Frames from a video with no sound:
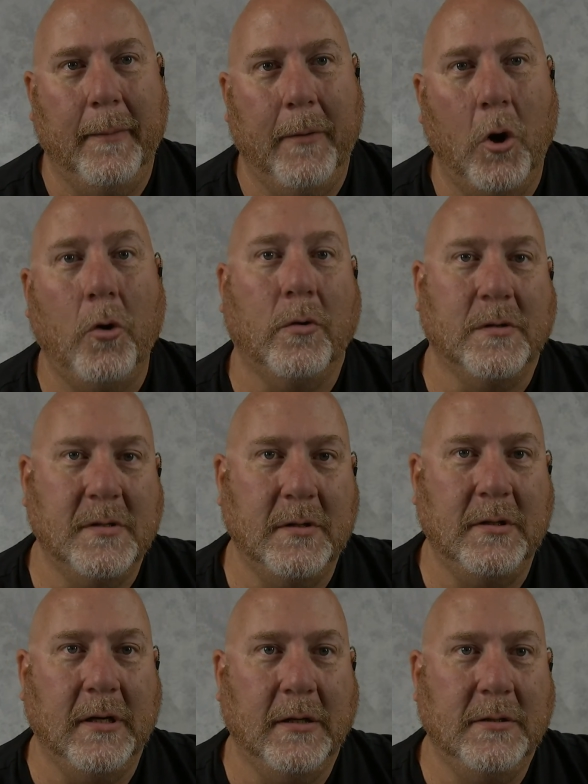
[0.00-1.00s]
hurdles
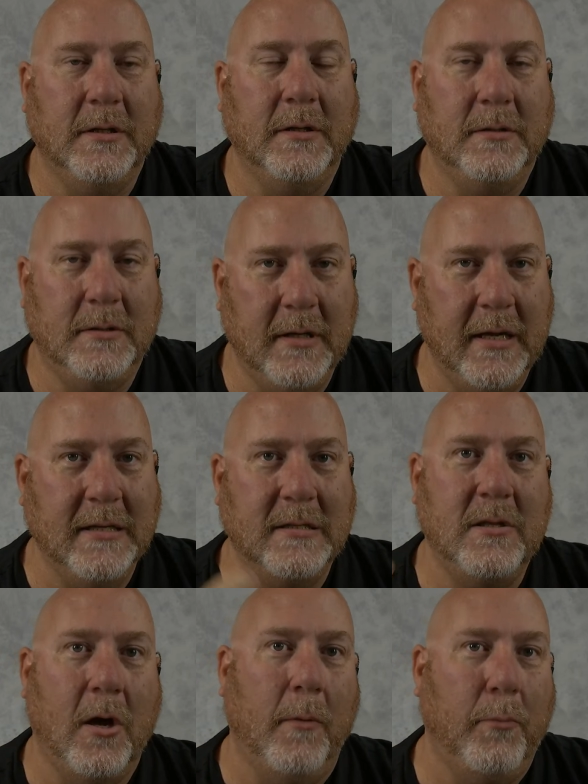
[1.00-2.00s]
to his
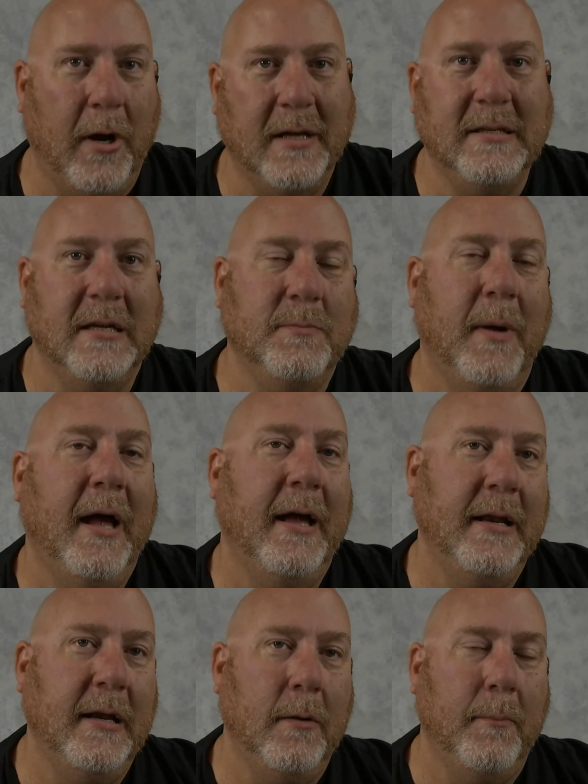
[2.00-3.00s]
thought process
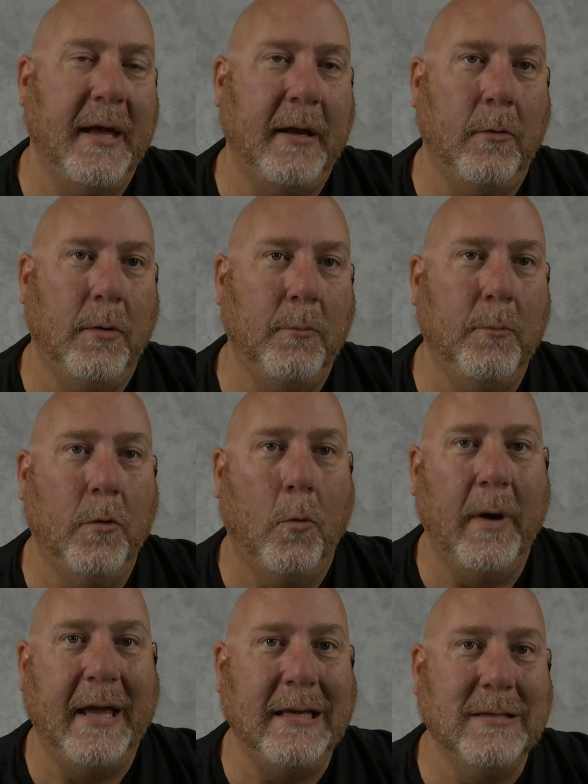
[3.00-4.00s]
behind it, and the
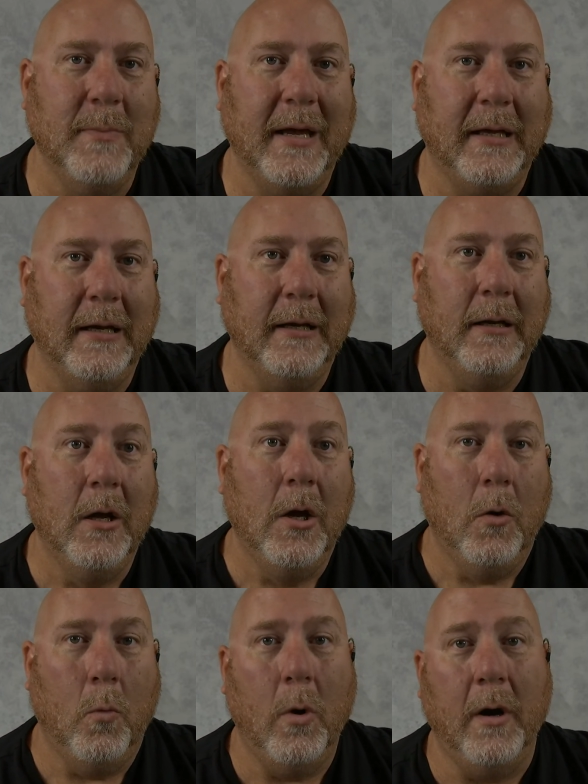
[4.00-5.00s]
way he's making it
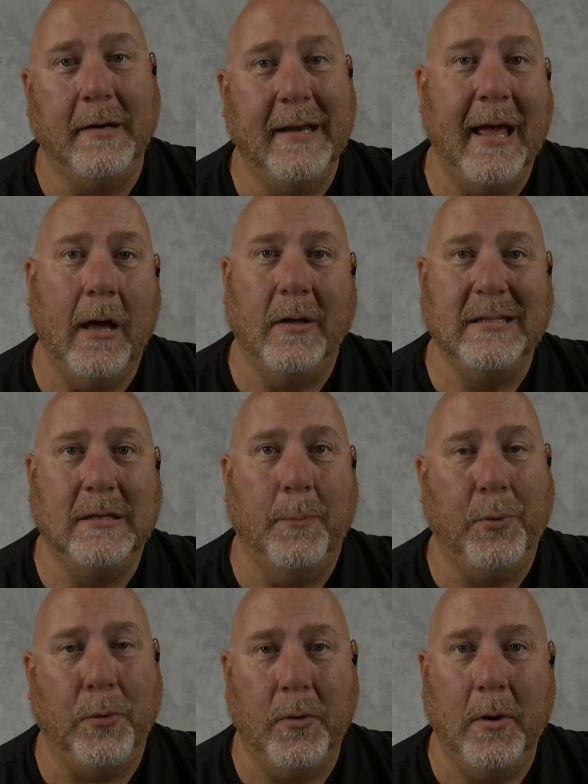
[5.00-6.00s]
work. Now it's
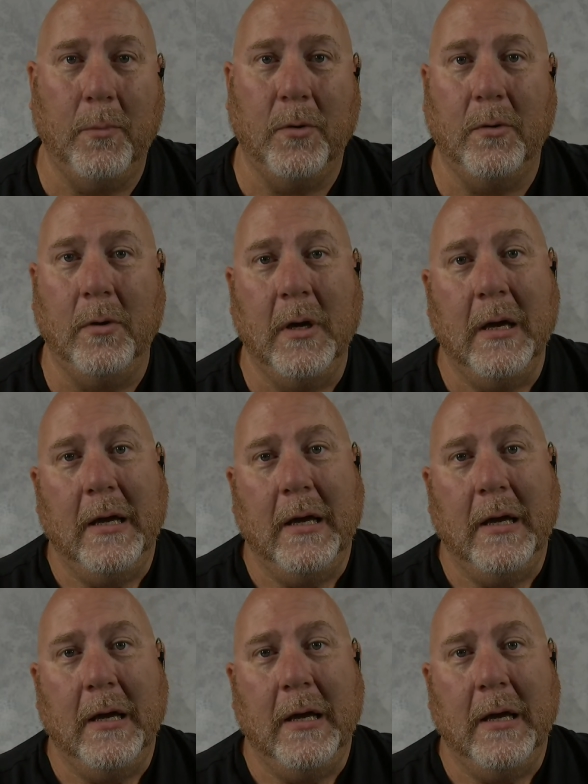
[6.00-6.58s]
deployable,